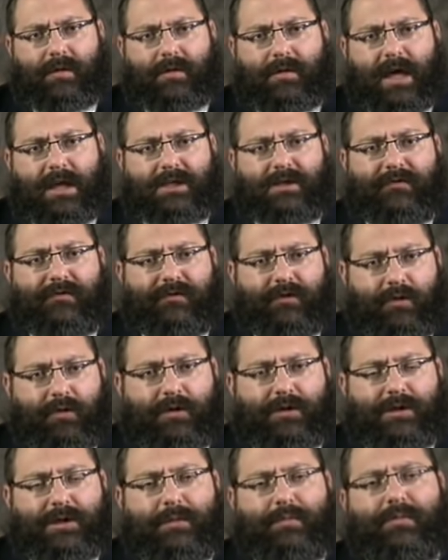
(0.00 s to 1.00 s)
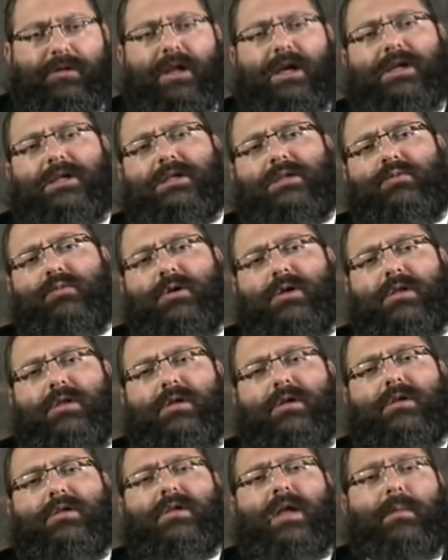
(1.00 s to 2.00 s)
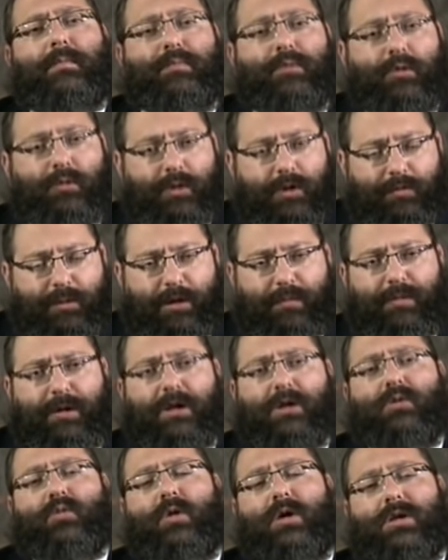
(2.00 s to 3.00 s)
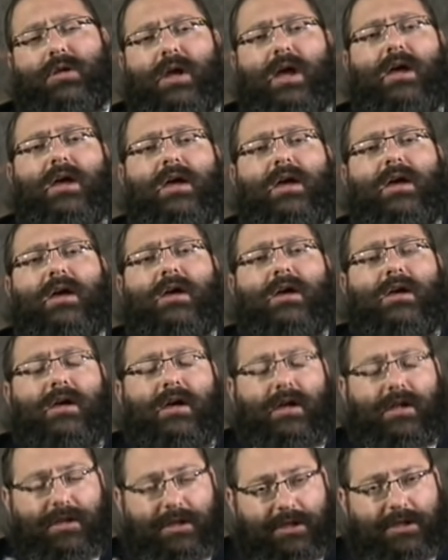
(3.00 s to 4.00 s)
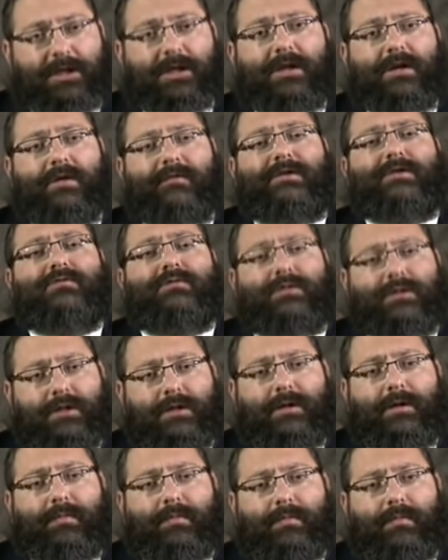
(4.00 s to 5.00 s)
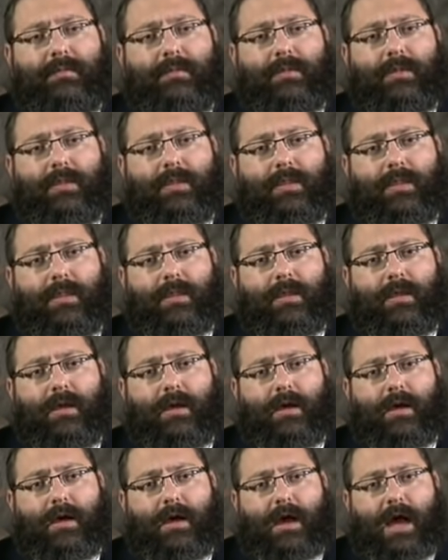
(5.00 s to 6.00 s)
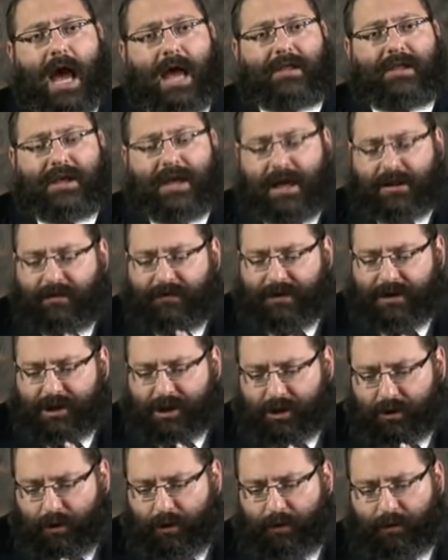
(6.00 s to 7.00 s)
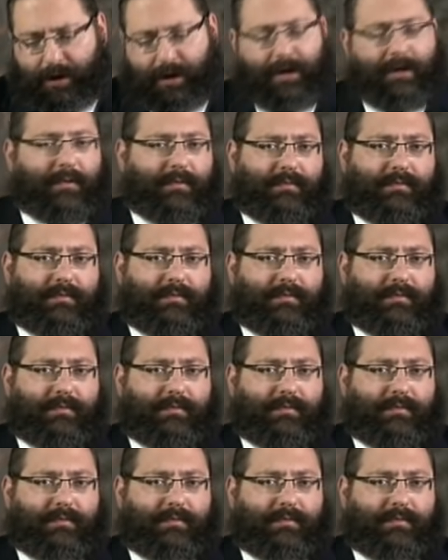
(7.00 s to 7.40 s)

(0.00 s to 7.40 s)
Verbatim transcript: That's, of course, the place where the temple would be built one day in the city of Jerusalem. At the end of the story,